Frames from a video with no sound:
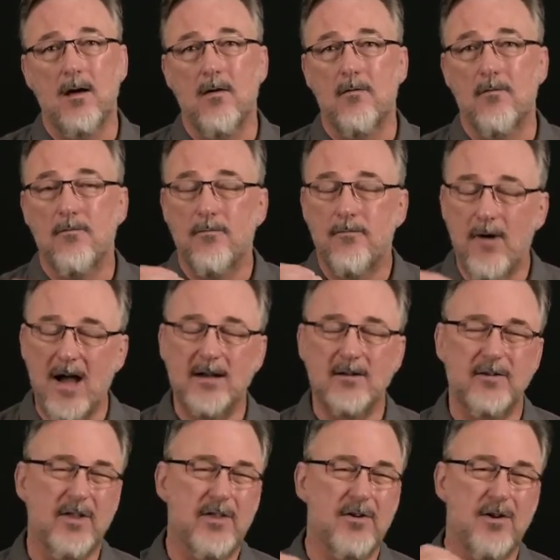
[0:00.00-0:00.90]

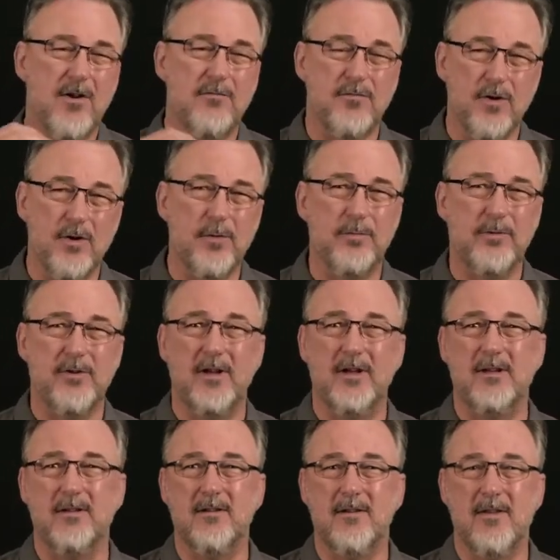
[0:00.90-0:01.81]
Finally, there are verbs
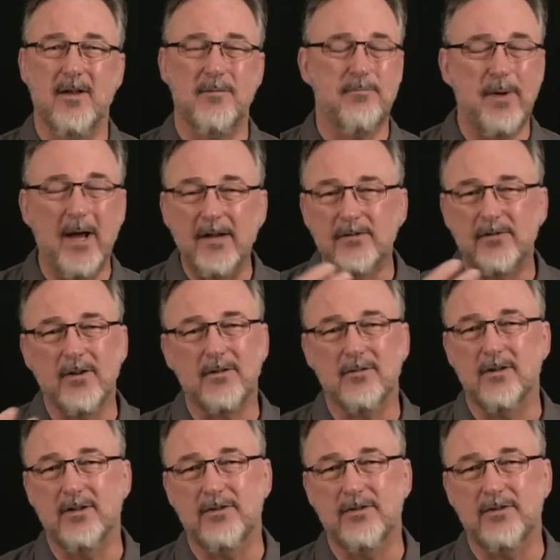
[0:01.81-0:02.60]
that basically